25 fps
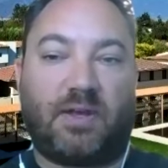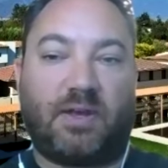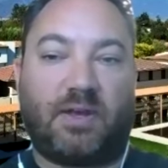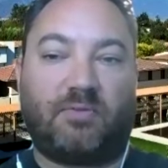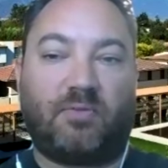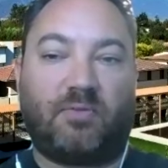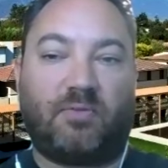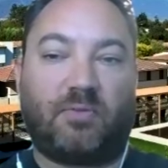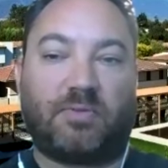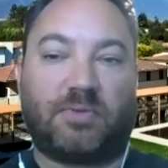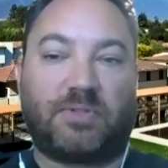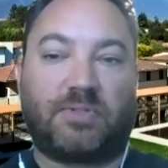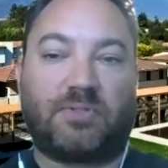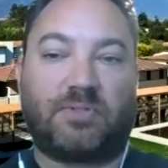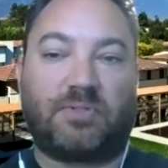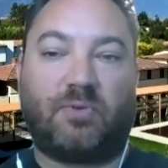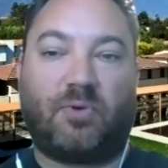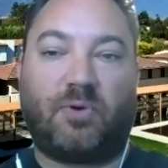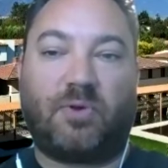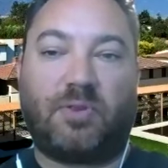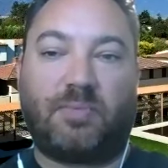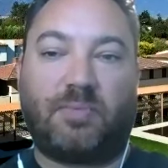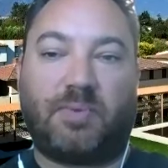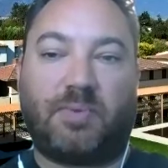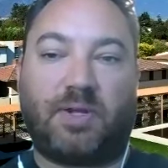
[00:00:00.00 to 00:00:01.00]
of or
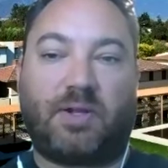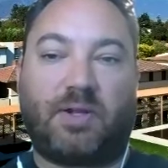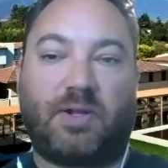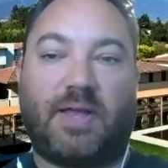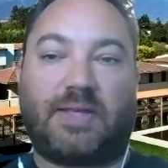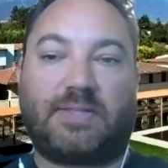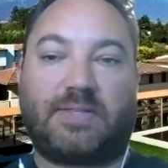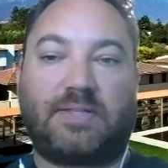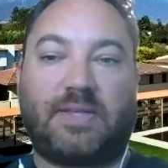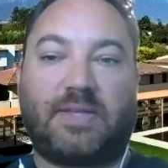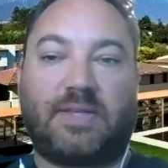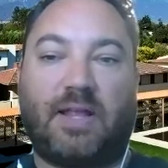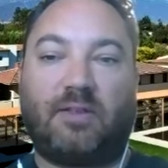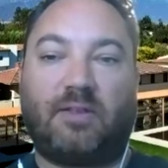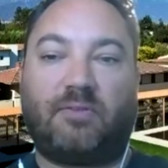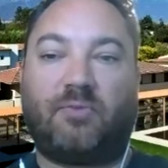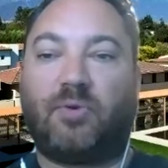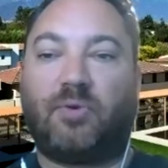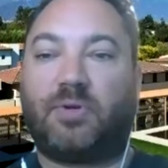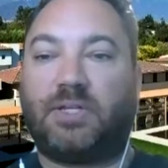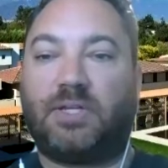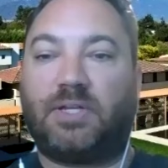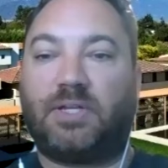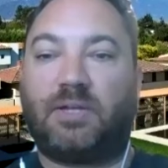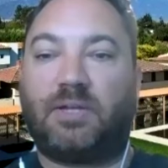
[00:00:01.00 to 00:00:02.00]
restore the middle class in
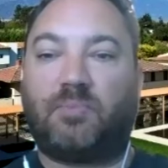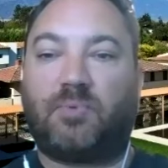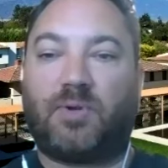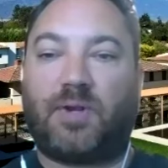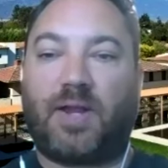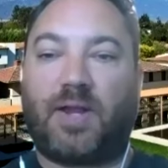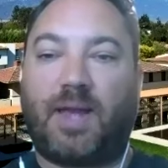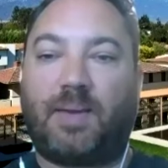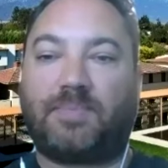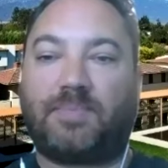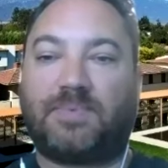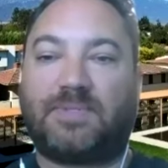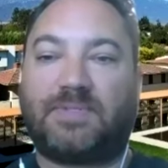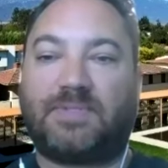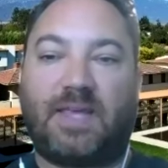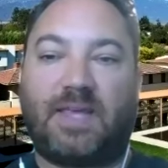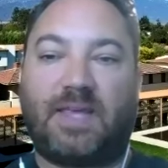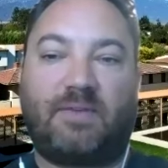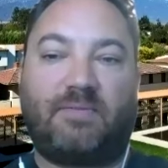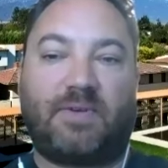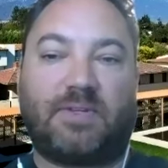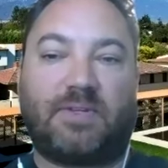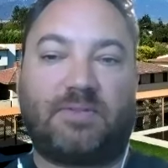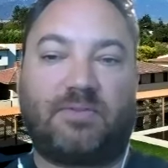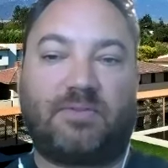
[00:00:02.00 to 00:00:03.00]
California and perhaps
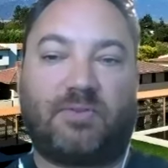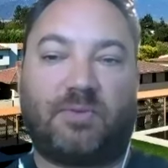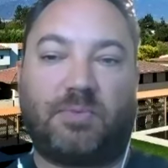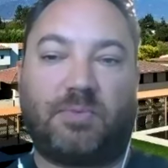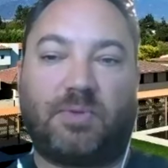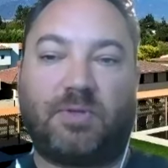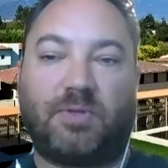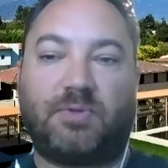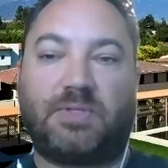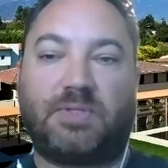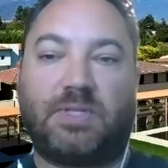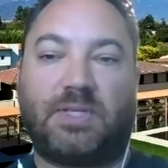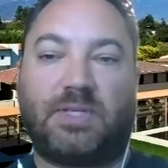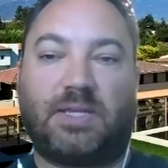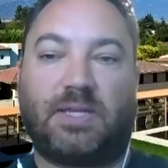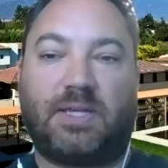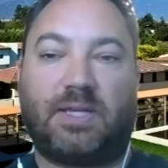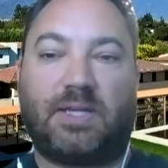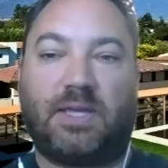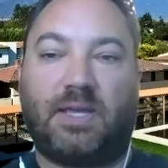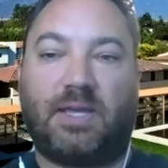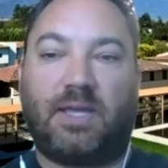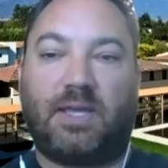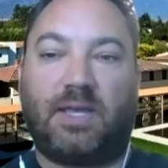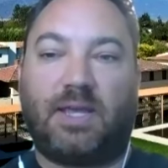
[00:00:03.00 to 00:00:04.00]
save us from losing